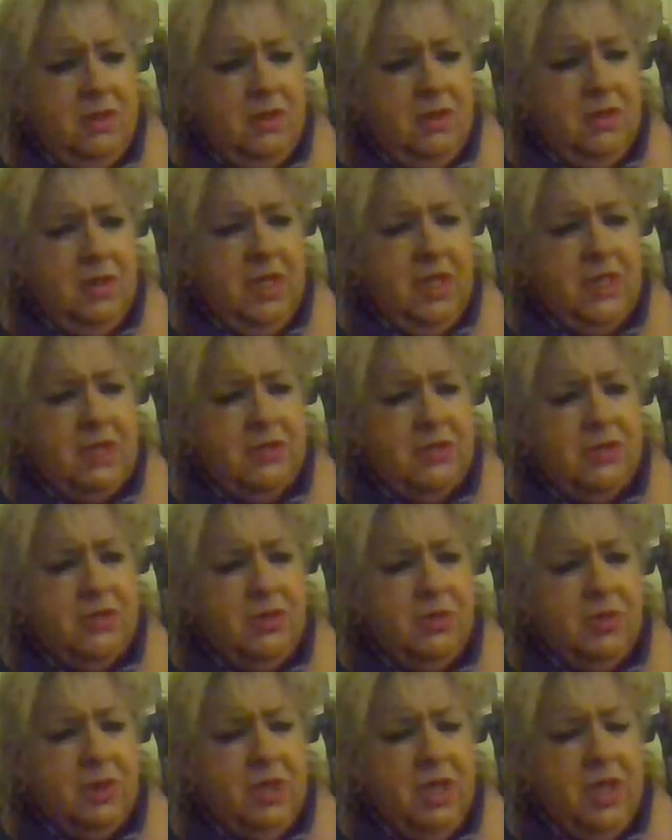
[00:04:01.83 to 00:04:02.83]

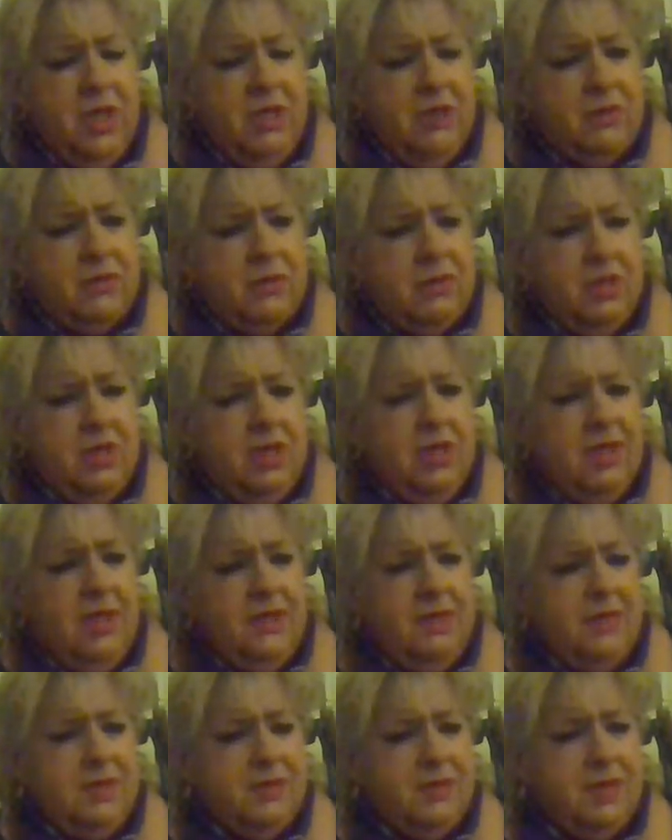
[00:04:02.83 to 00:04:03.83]
92 or 93 to
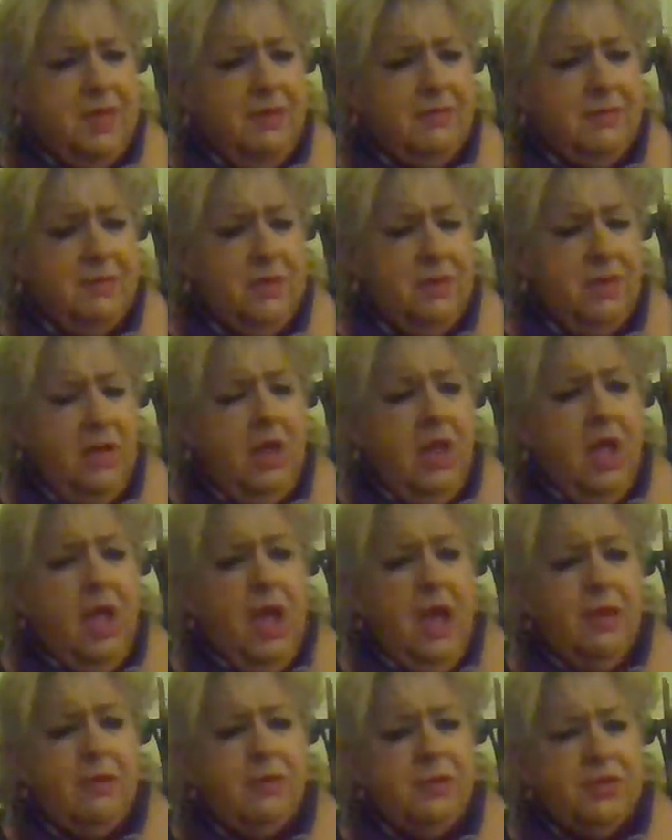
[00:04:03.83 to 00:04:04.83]
97.
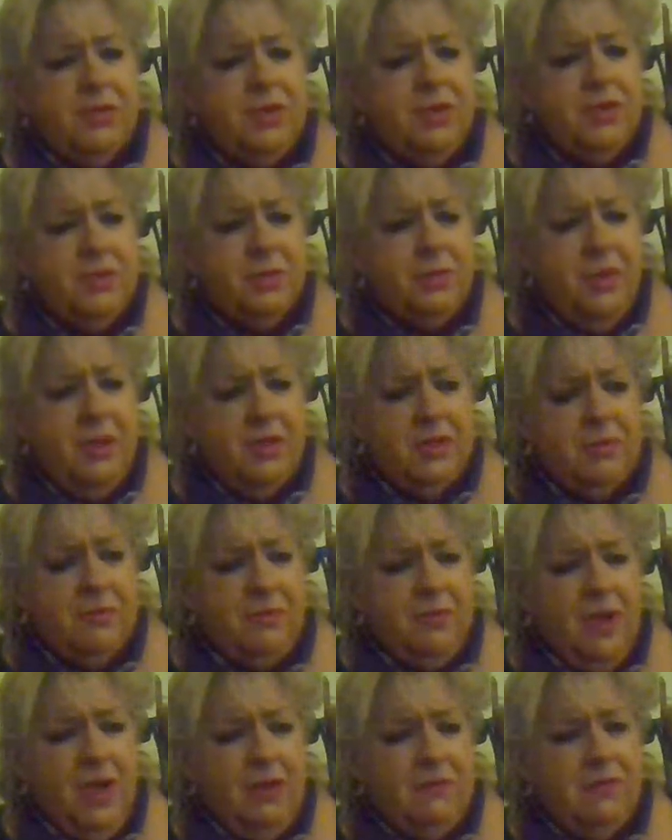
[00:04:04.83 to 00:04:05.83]
I was just about the
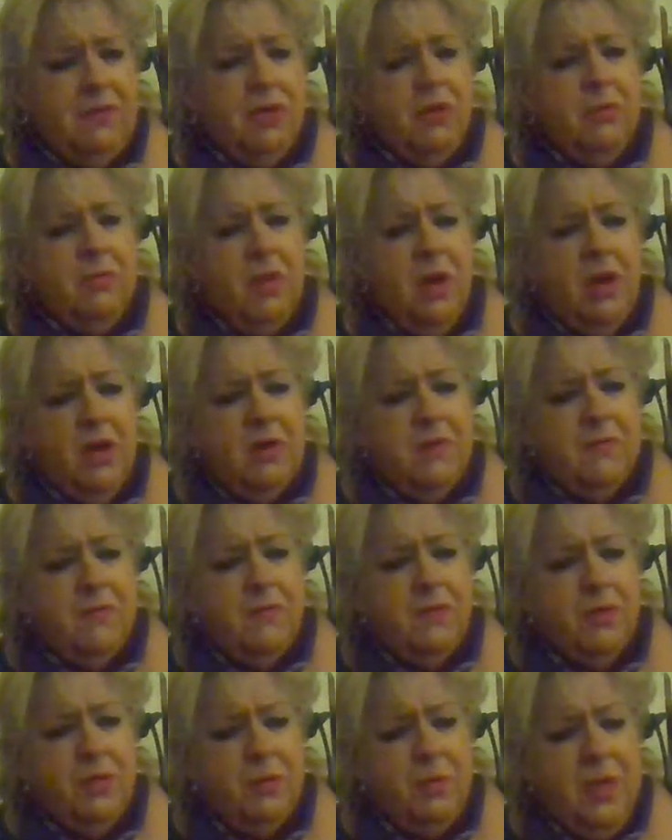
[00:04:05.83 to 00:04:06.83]
5-year mark
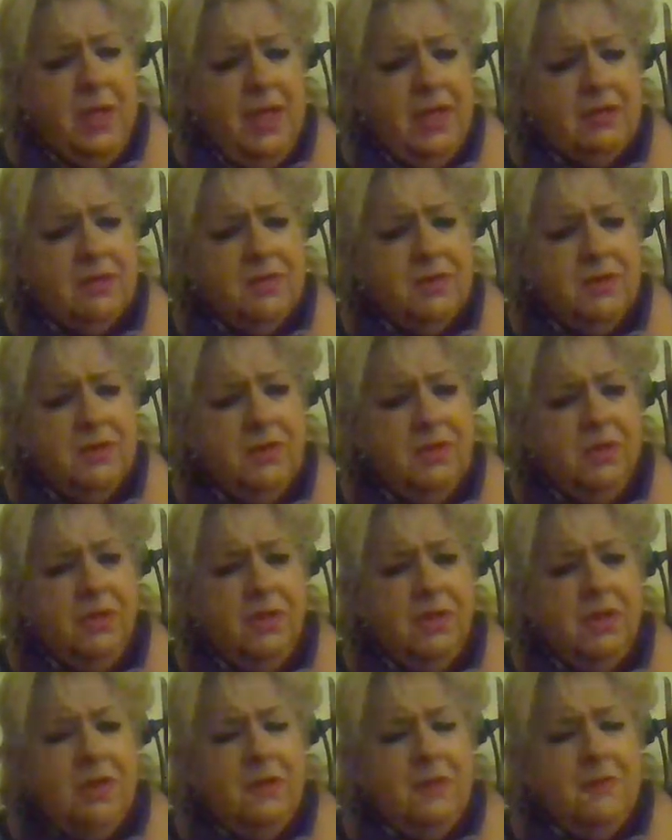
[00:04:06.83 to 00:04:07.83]
for the Paxil
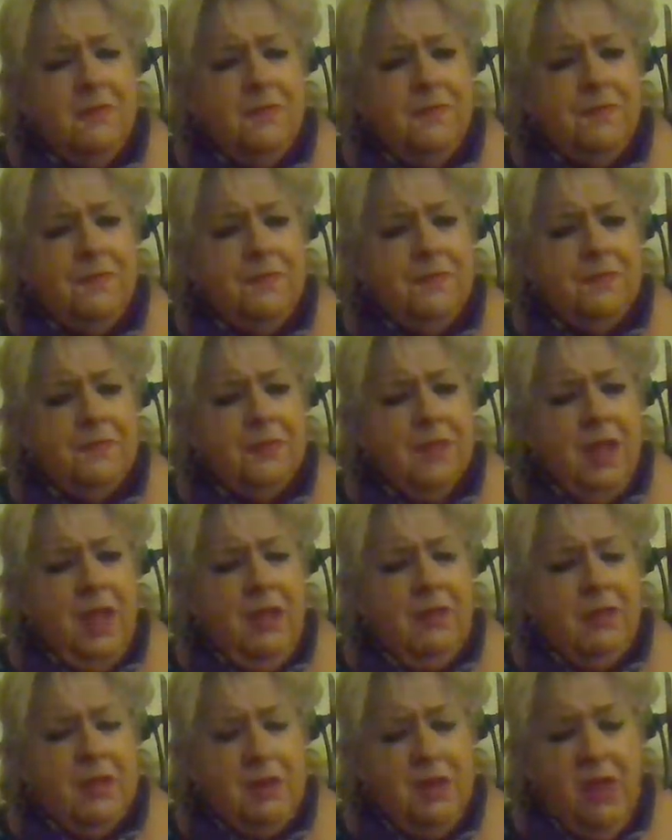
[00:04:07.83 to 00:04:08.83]

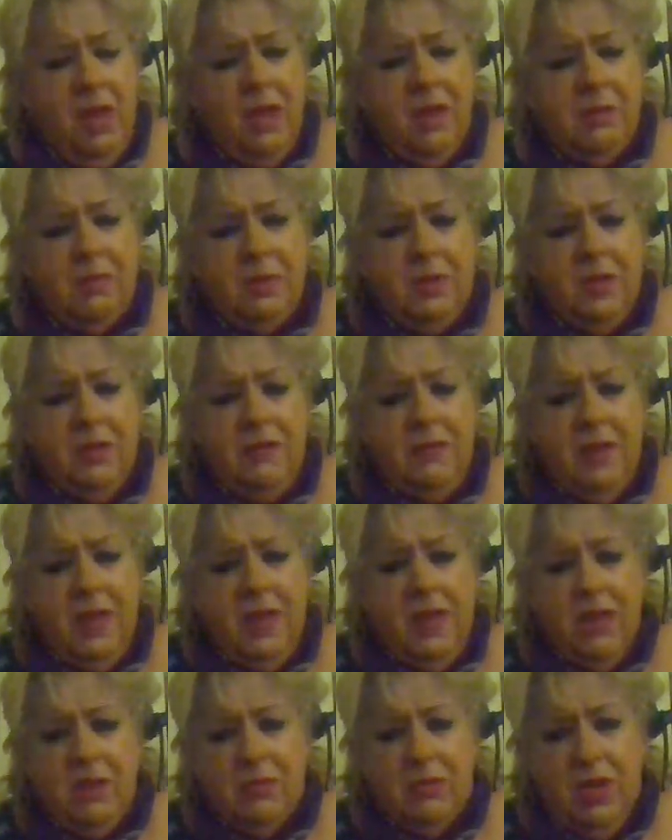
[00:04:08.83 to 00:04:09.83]
and the Klonopin, and then
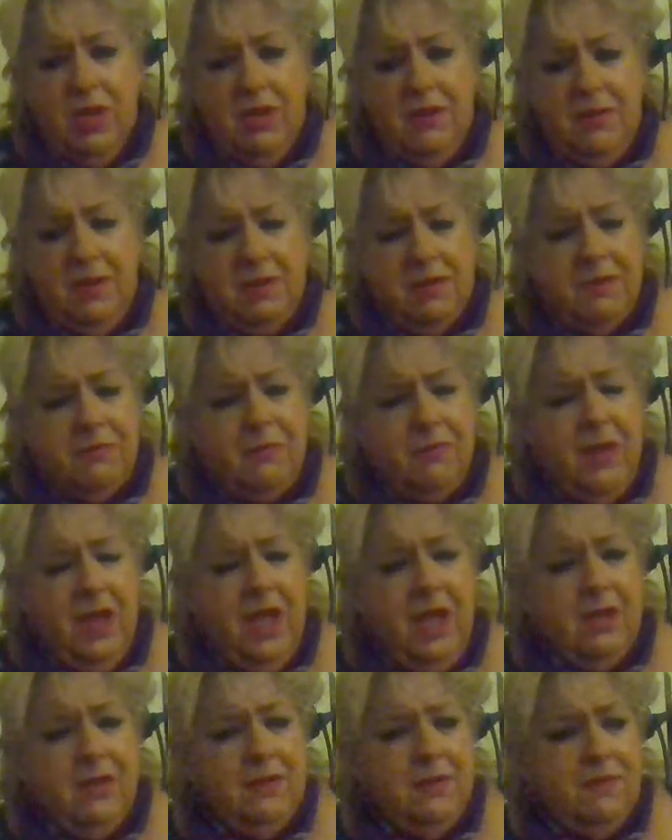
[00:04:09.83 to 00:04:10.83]
I read that the
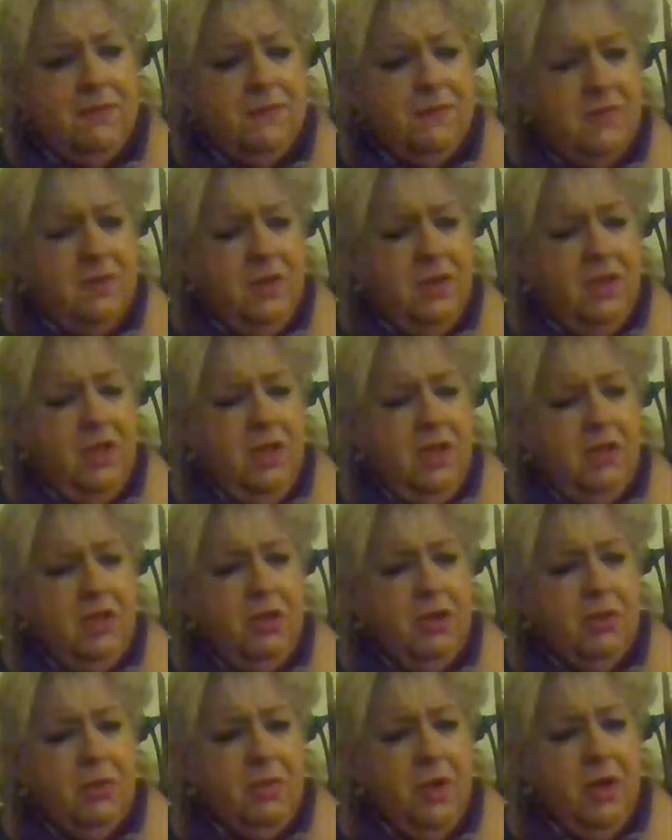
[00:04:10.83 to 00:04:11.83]

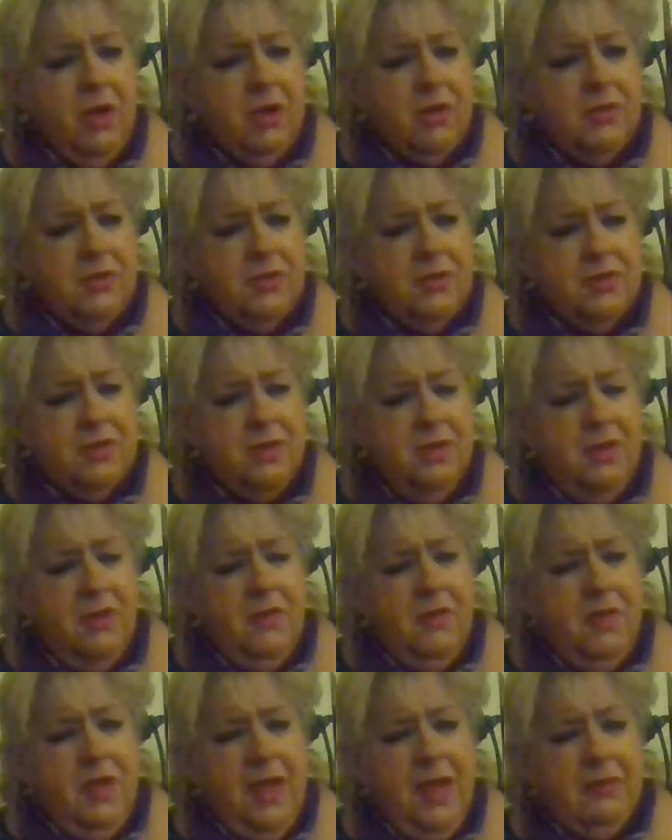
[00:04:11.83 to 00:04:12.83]
5-year mark is,
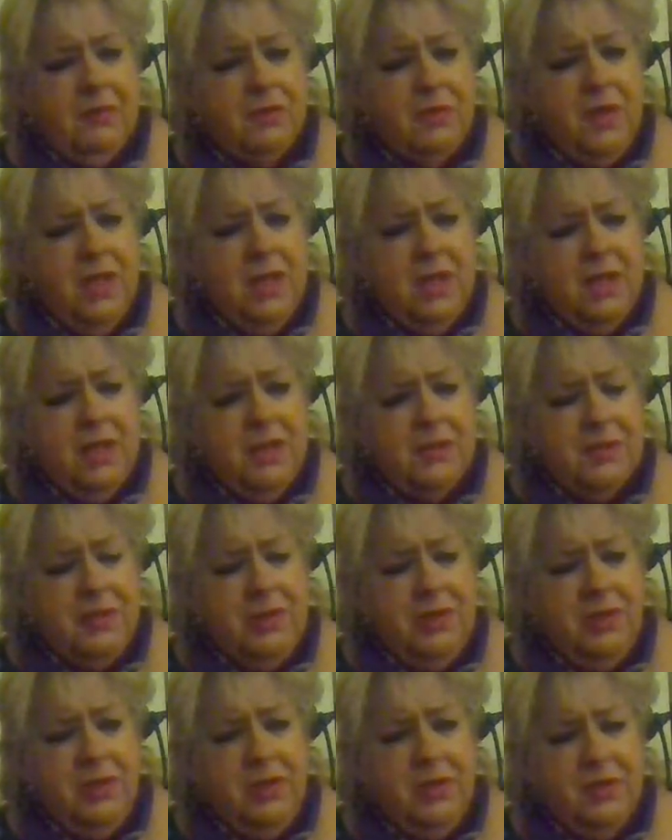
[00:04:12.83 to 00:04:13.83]
after that it gets a
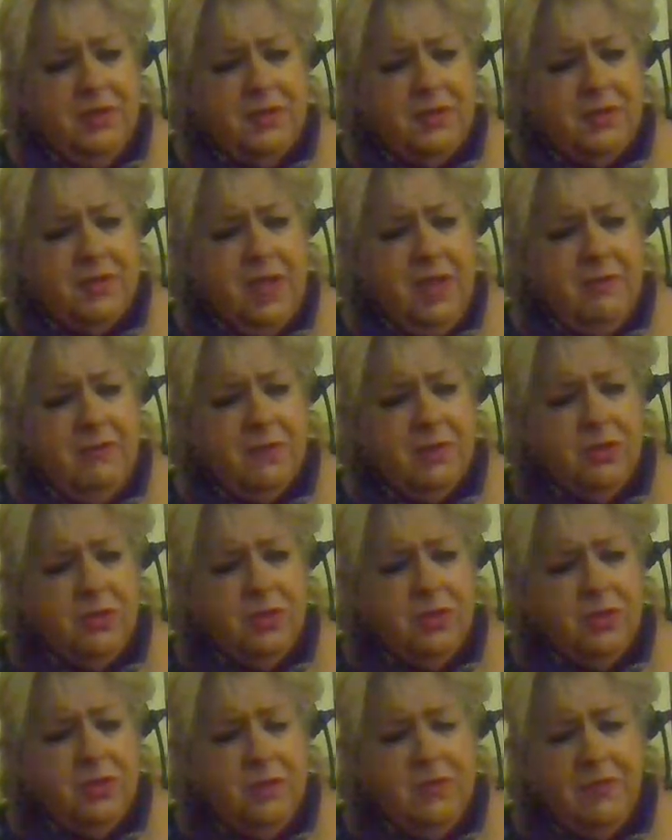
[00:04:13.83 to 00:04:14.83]
little unsafe because you
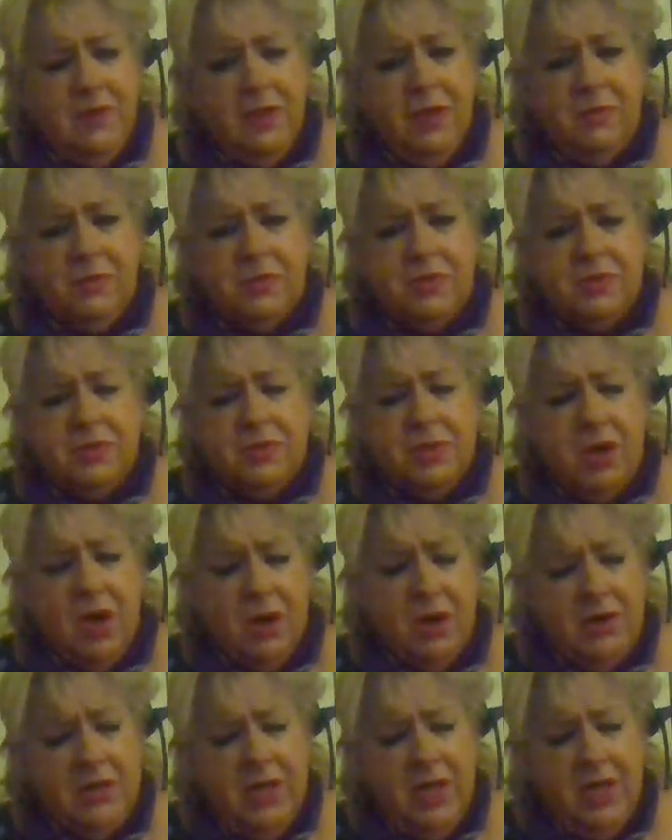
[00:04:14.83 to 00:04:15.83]
could develop
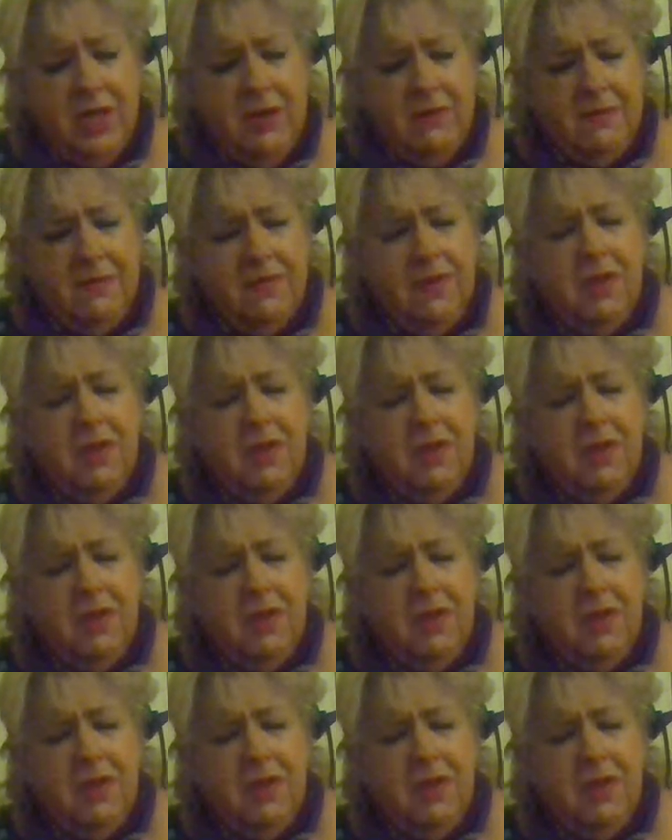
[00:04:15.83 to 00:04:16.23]
tardive